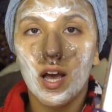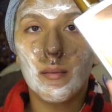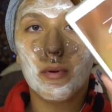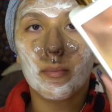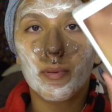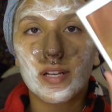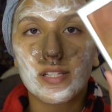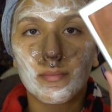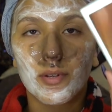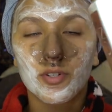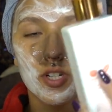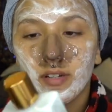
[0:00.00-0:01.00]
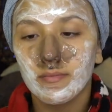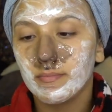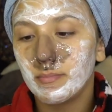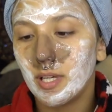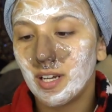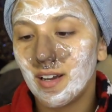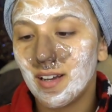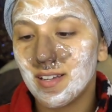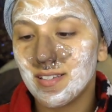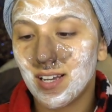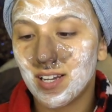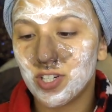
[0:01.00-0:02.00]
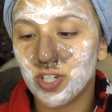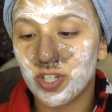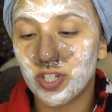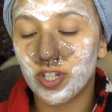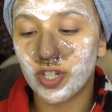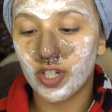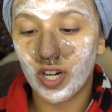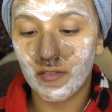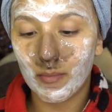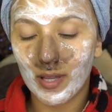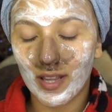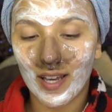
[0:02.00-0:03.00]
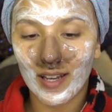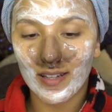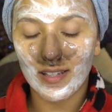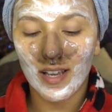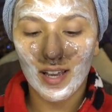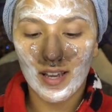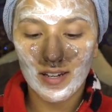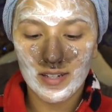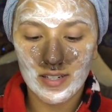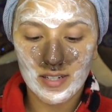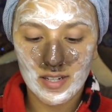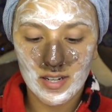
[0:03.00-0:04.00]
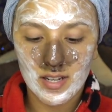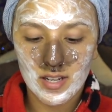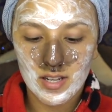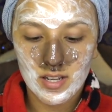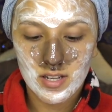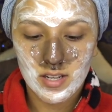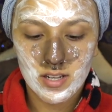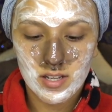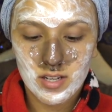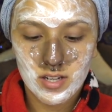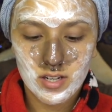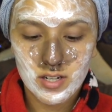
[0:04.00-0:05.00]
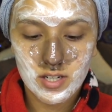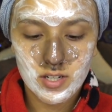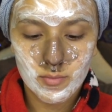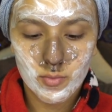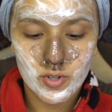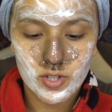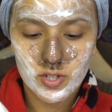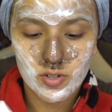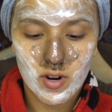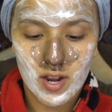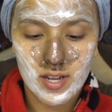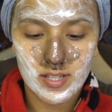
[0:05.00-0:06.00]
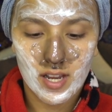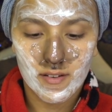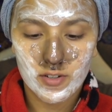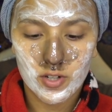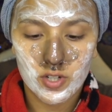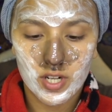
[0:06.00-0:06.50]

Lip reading: I'm gonna apply some lotion because I just shaved my legs and I need to moisturize after you